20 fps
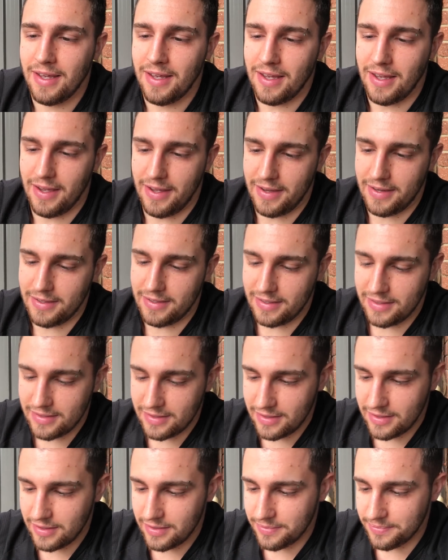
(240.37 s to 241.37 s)
and
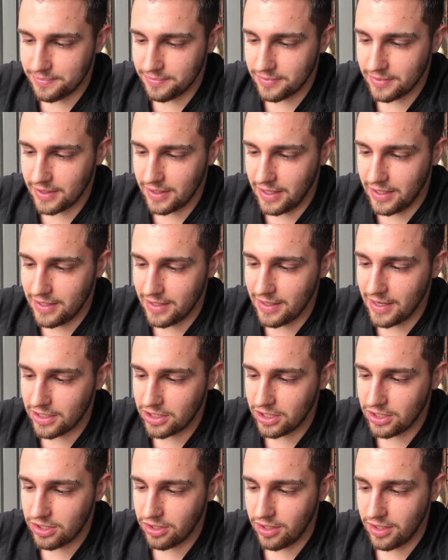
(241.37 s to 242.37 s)
it didn't
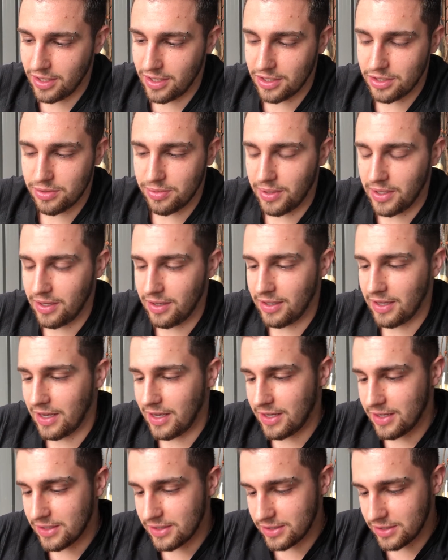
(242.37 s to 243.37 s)
actually turn out as well
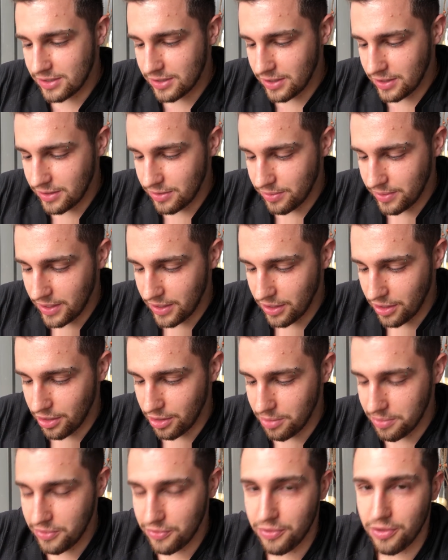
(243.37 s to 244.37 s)
as we had
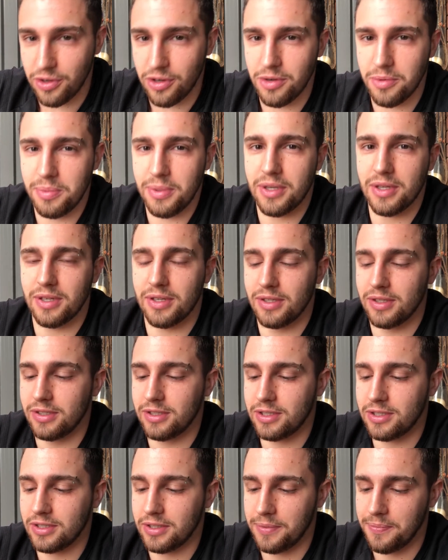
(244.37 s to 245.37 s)
hoped for,
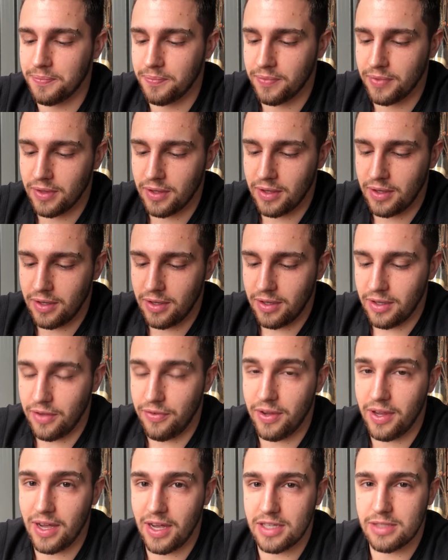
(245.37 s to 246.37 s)
because
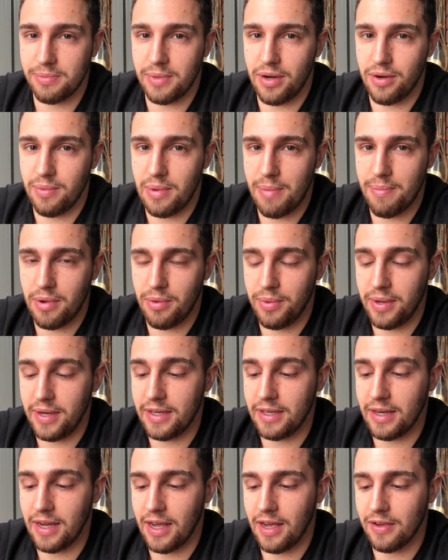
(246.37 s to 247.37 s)
if you guys may remember, we
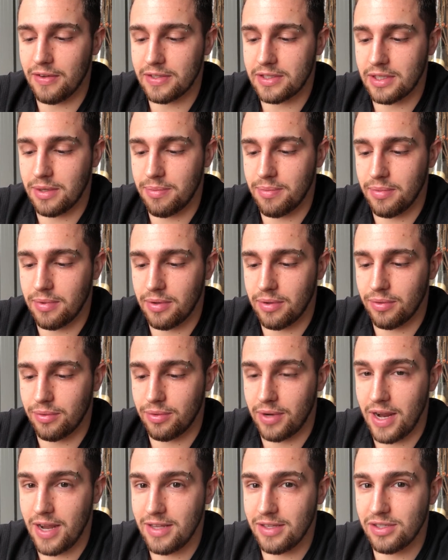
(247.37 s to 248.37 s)
did have some
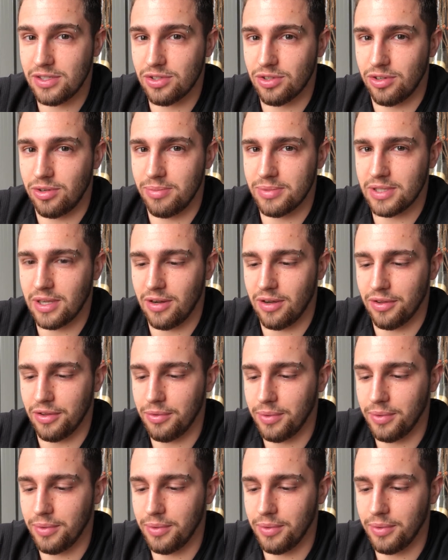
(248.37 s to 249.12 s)
rainstorms along the